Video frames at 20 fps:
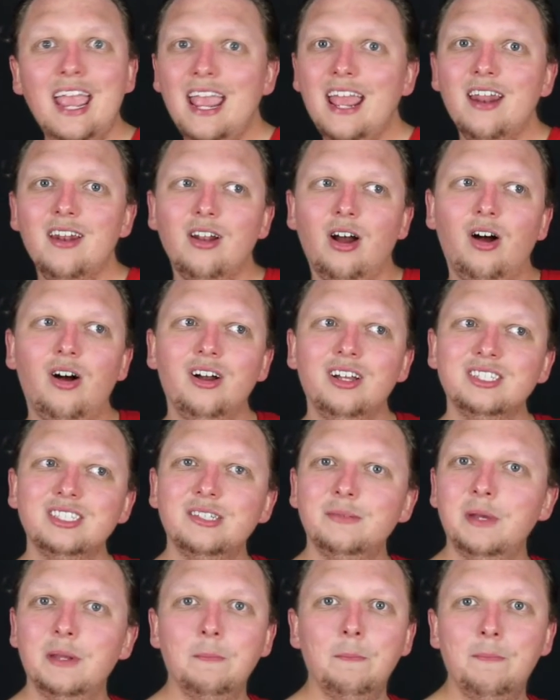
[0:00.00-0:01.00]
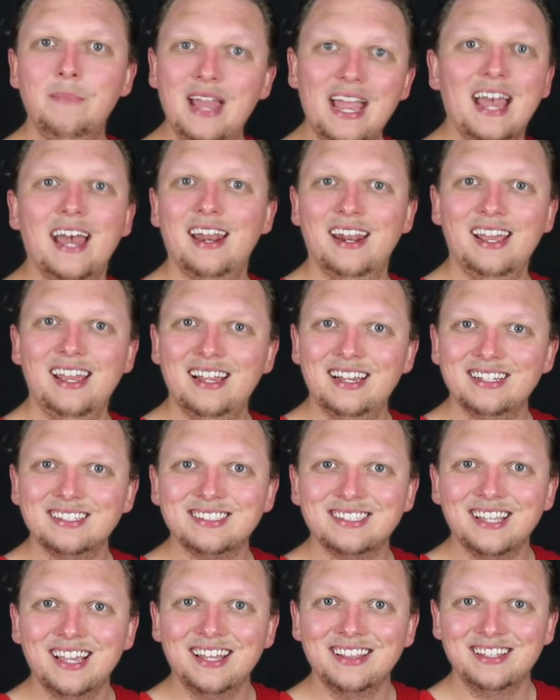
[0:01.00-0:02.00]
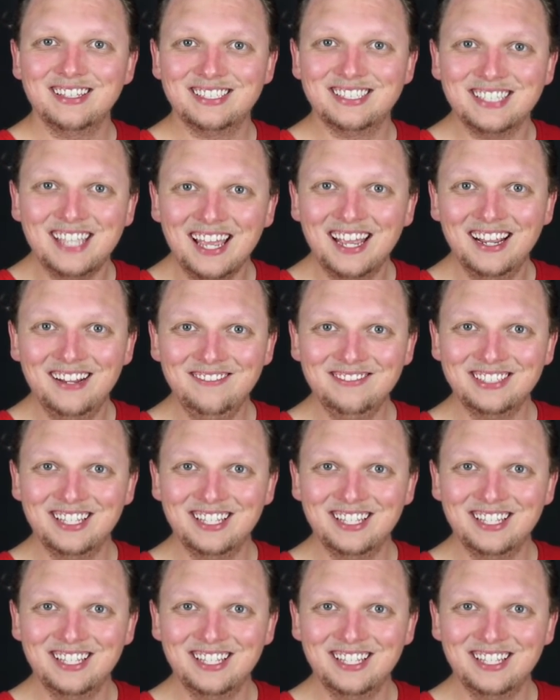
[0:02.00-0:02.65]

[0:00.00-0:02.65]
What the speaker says: and awesome and badass at the same